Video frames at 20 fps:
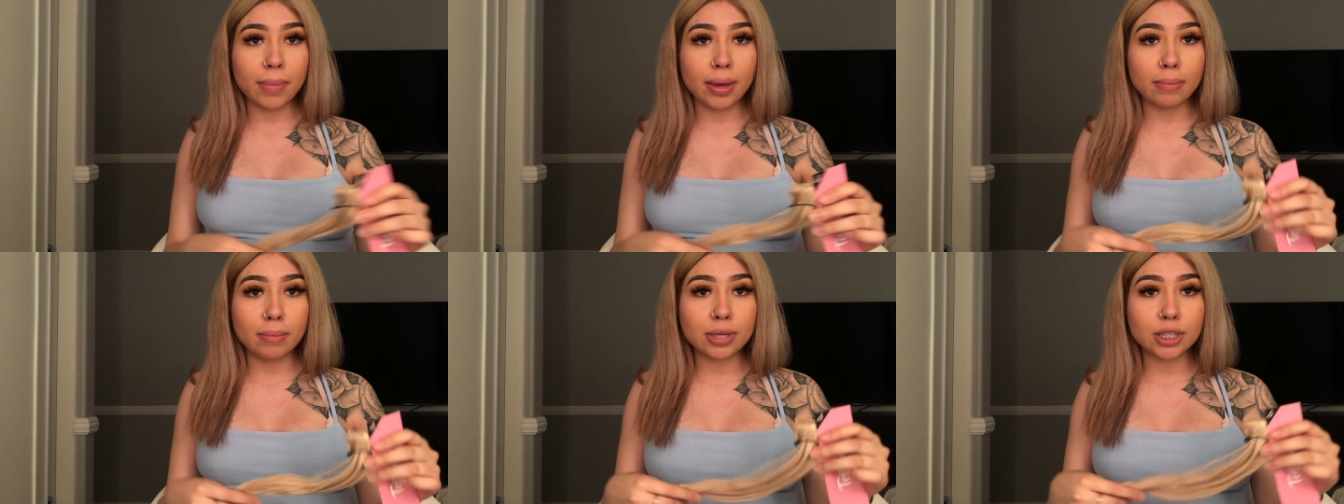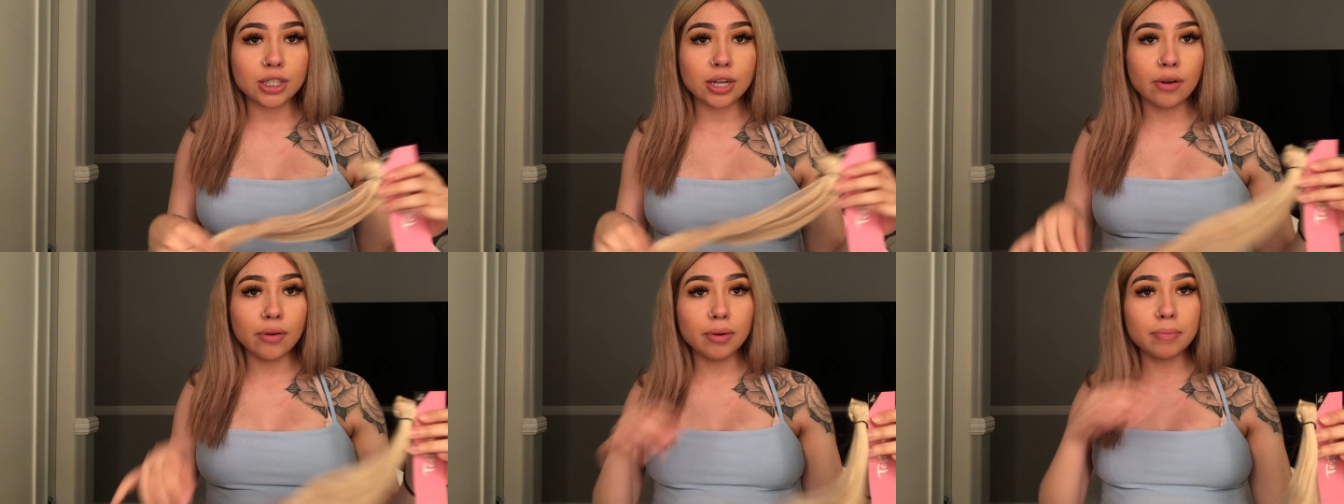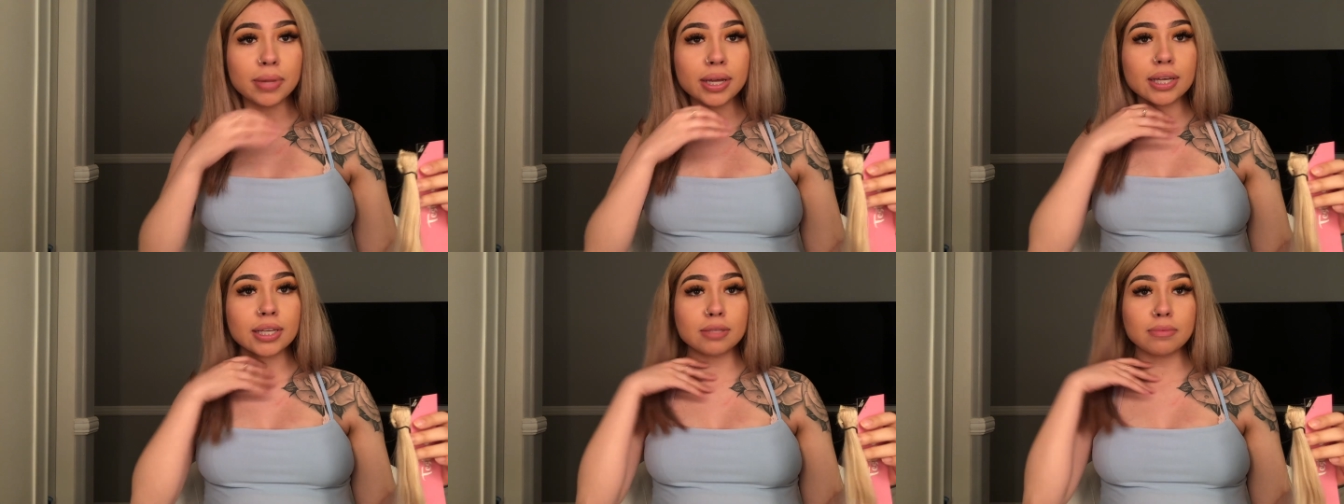baby shower
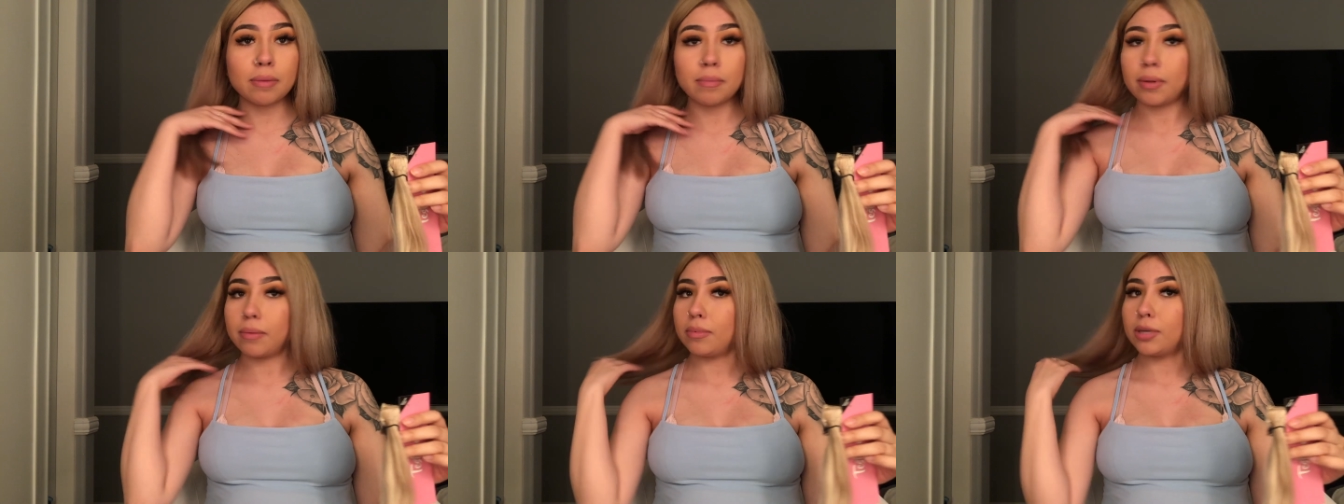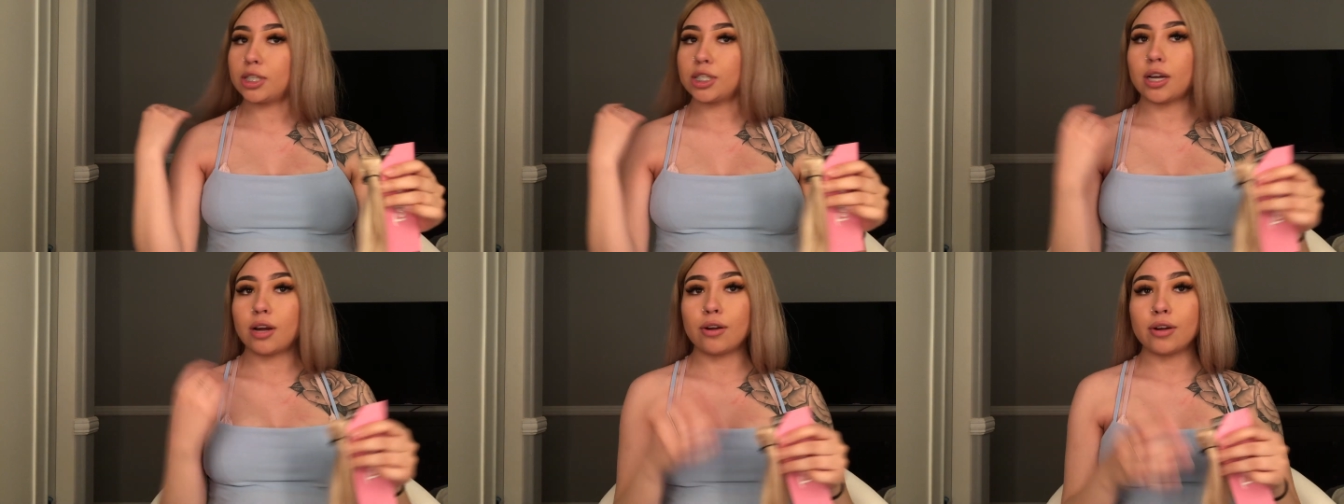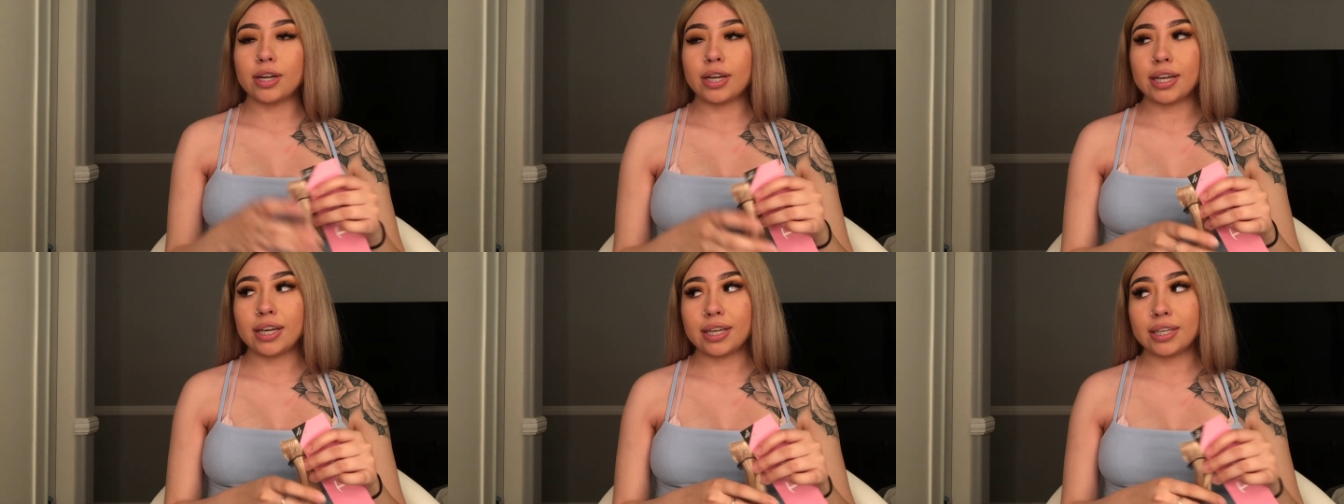because my baby
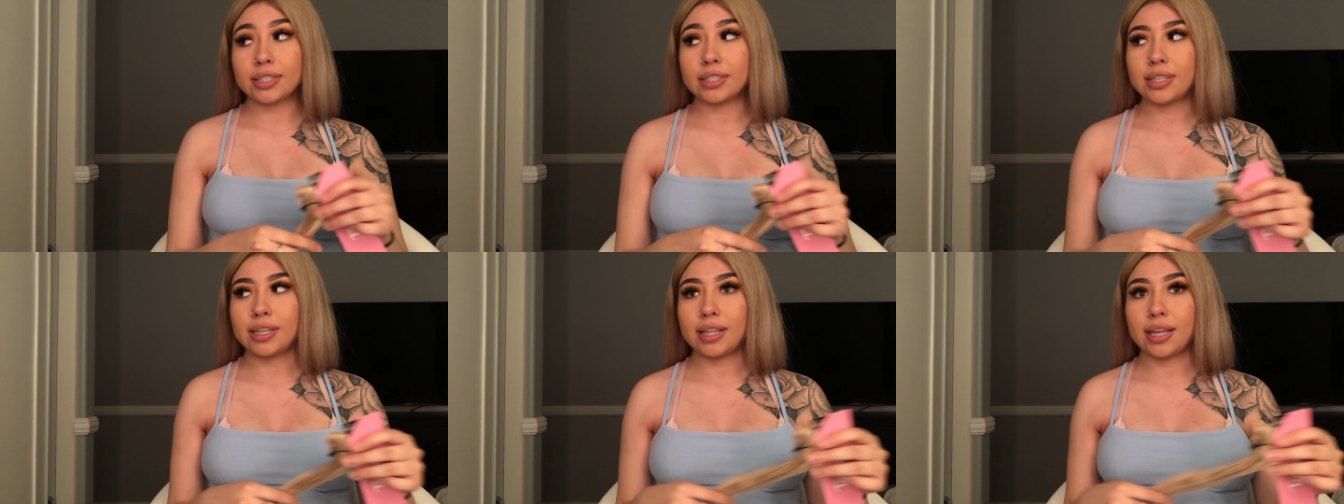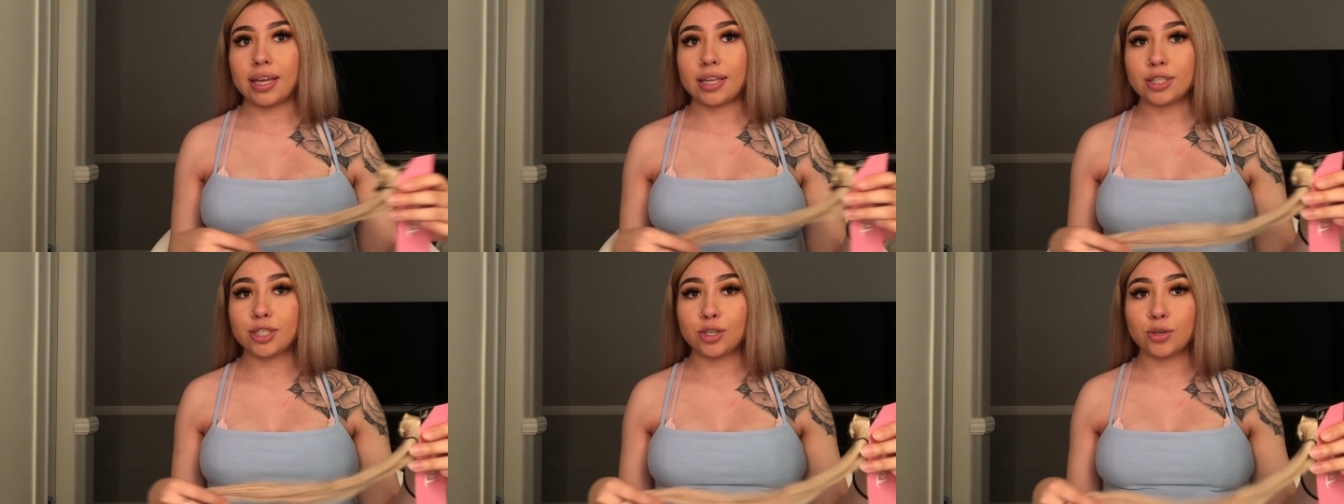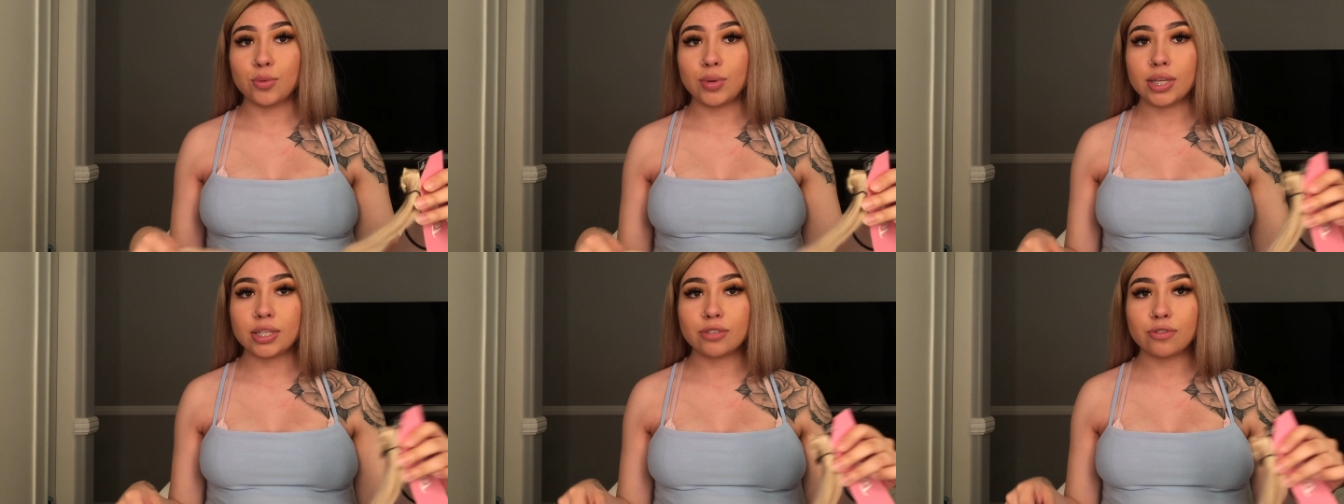shower is in like 2
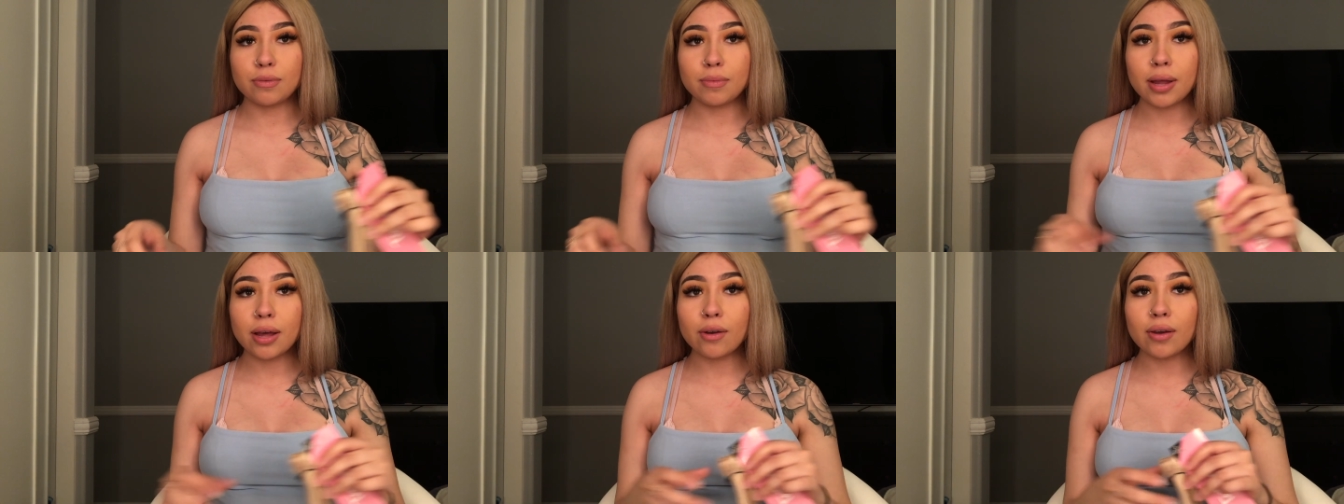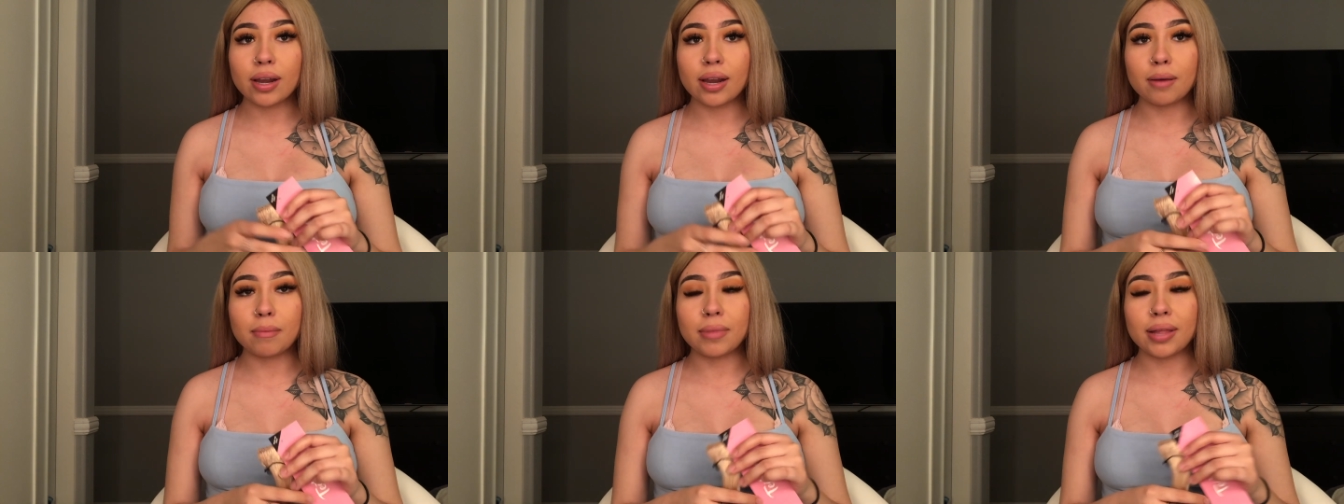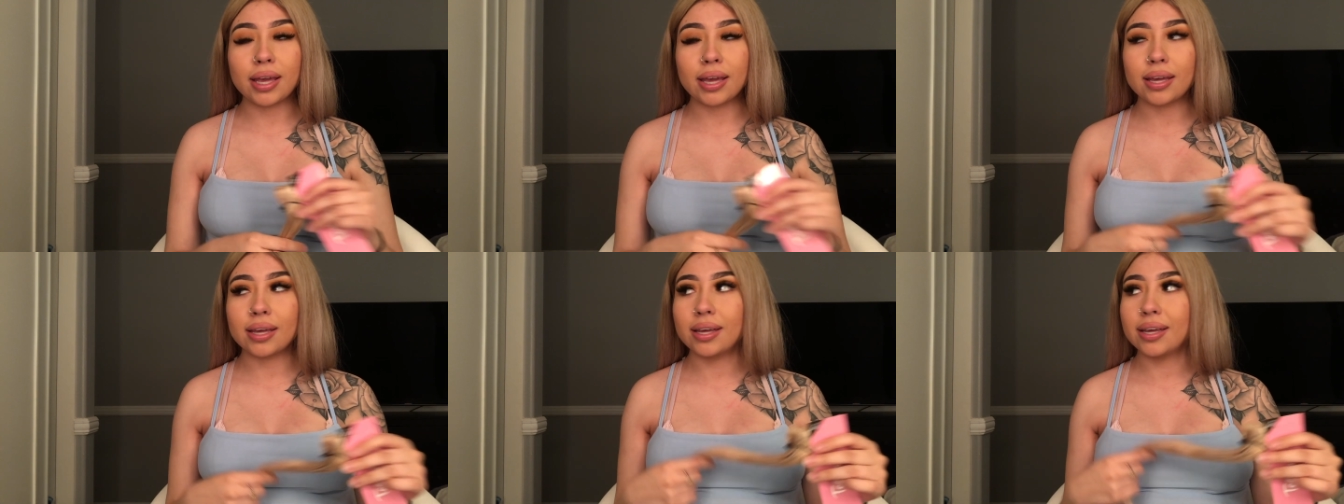weeks from now, and I'm
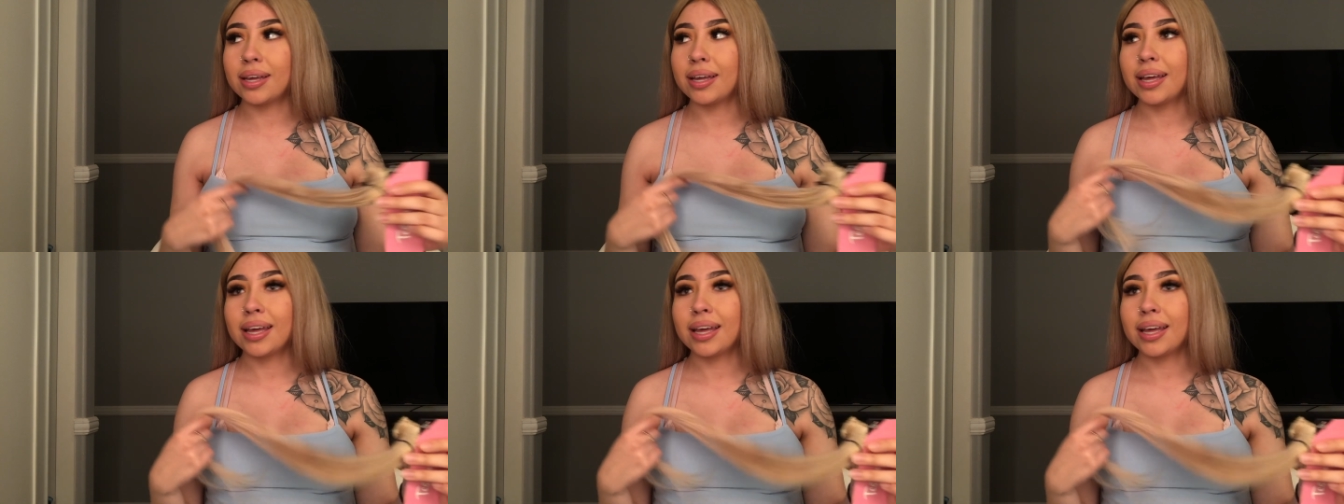like